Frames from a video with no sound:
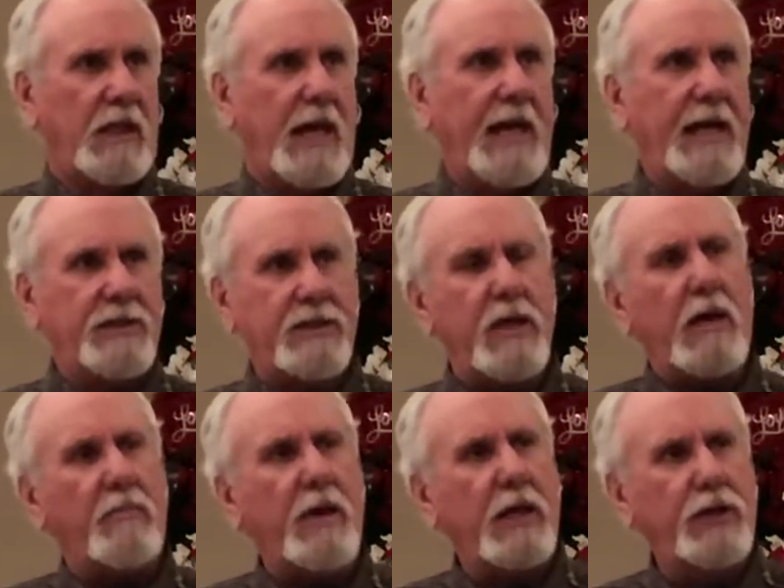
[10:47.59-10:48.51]
and it's
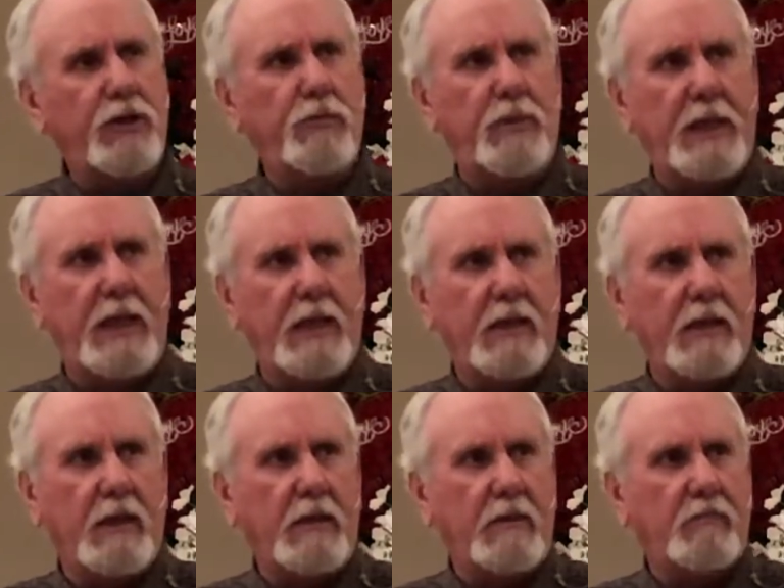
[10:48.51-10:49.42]
not about you being
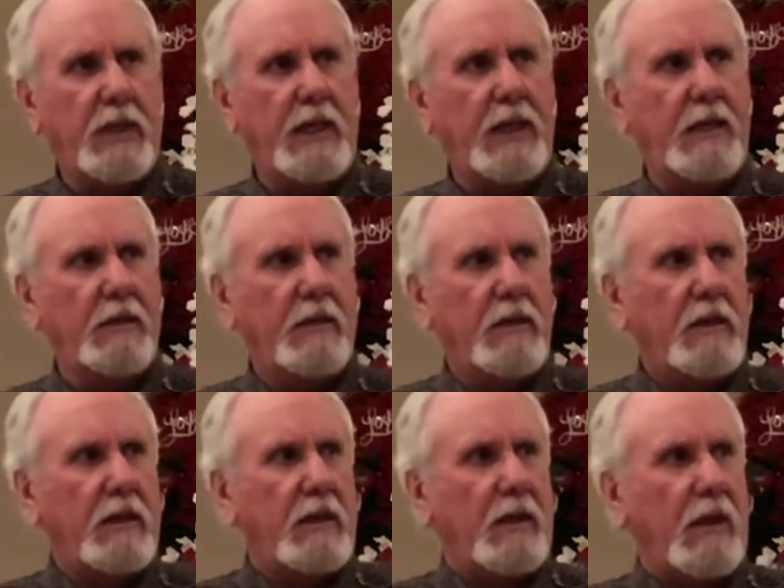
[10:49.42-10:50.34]

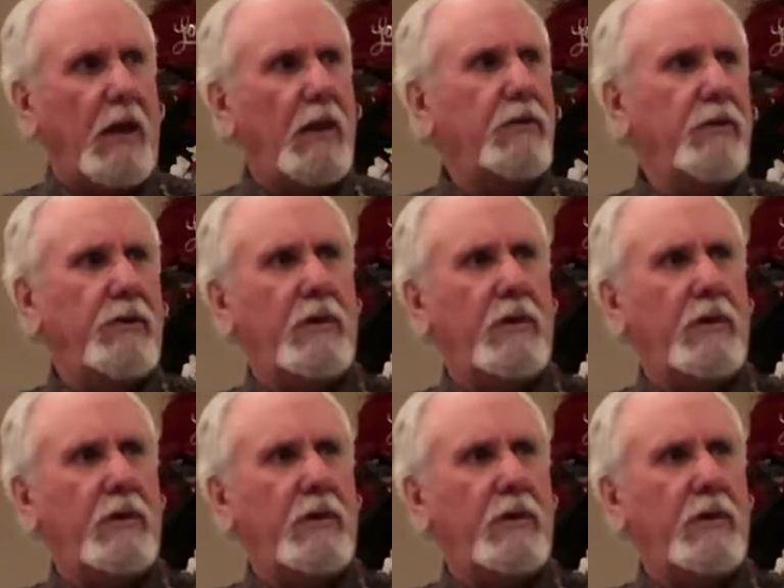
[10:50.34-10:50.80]
under